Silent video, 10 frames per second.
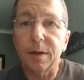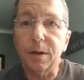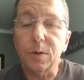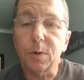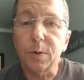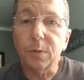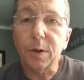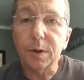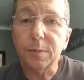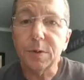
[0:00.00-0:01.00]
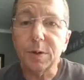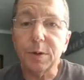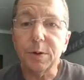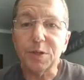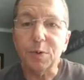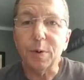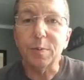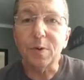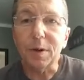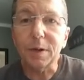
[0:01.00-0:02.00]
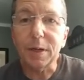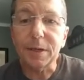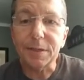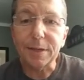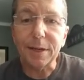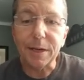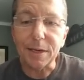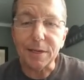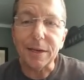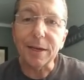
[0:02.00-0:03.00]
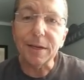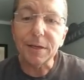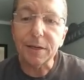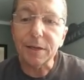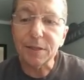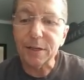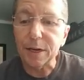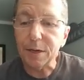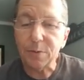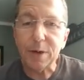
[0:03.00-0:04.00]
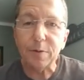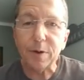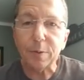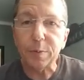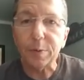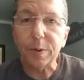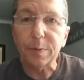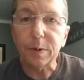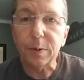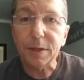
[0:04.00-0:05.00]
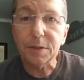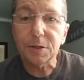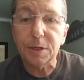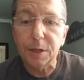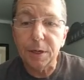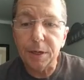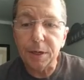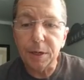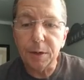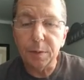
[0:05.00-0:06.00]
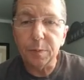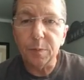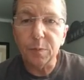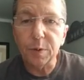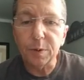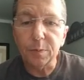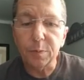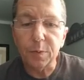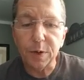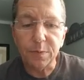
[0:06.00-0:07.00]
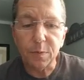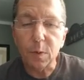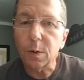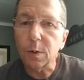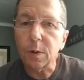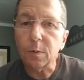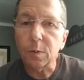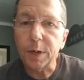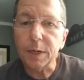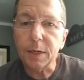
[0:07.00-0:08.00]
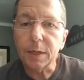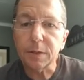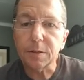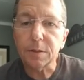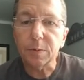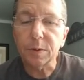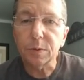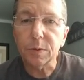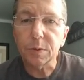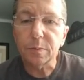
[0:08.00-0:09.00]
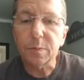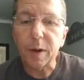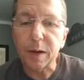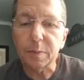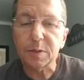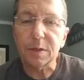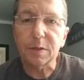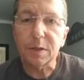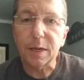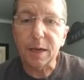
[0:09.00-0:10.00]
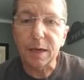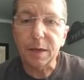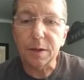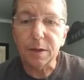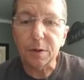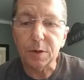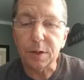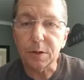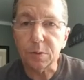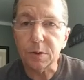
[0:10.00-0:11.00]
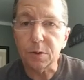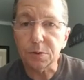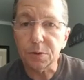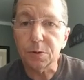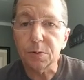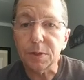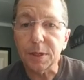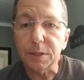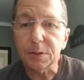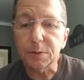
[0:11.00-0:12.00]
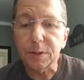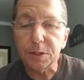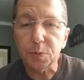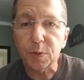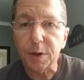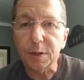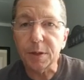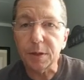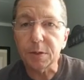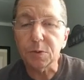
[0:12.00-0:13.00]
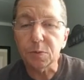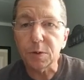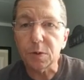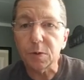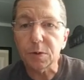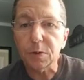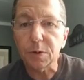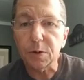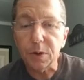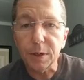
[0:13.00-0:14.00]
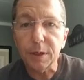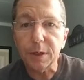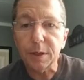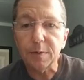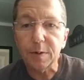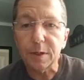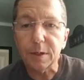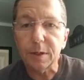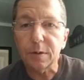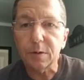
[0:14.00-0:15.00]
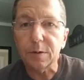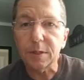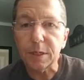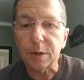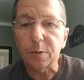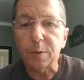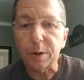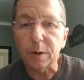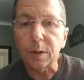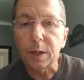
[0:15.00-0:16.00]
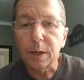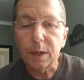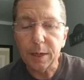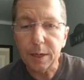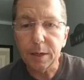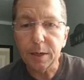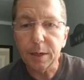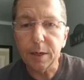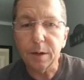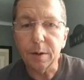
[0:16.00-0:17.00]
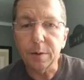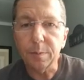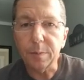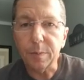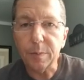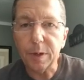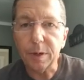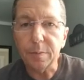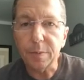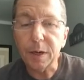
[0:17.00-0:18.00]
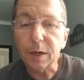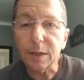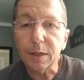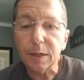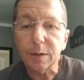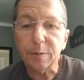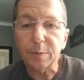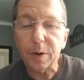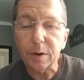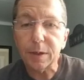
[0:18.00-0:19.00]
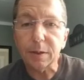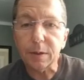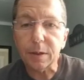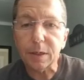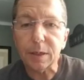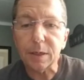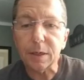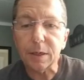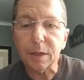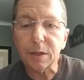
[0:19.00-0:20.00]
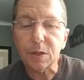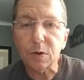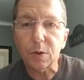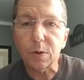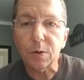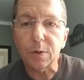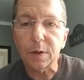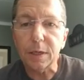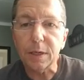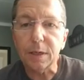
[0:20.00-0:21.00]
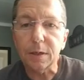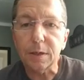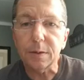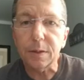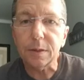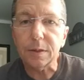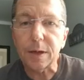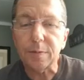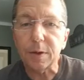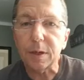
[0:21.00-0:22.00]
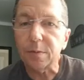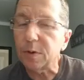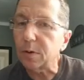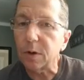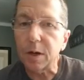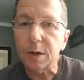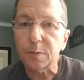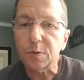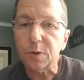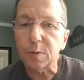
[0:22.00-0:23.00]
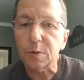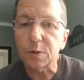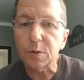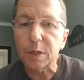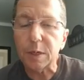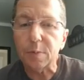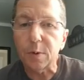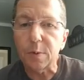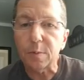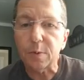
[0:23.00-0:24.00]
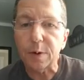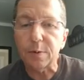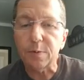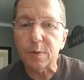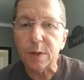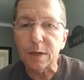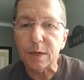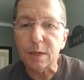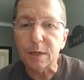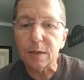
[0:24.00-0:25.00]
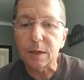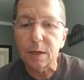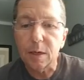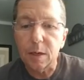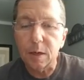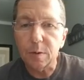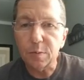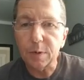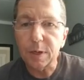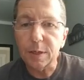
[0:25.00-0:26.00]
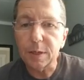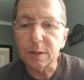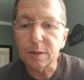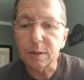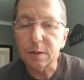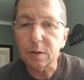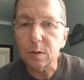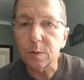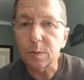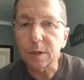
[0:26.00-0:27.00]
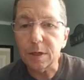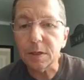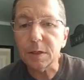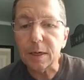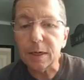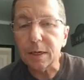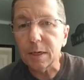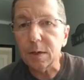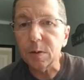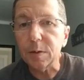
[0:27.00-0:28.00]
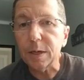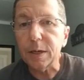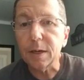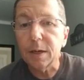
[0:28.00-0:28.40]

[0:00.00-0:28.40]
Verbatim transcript: Hello and welcome to the Encouraging Word broadcast tonight. And uh, tonight we have a couple of prayer requests. Um, we pray for uh, Wayne. His he went through his biopsy today, and he'll get his results Tuesday. So let's pray that those results are good and everything turns out well. And uh, and Madeline, uh, Marilyn, uh, her knee uh, is having given her a lot of trouble. So keep her in prayer for that knee and and pray that uh, the Lord would touch that and heal that.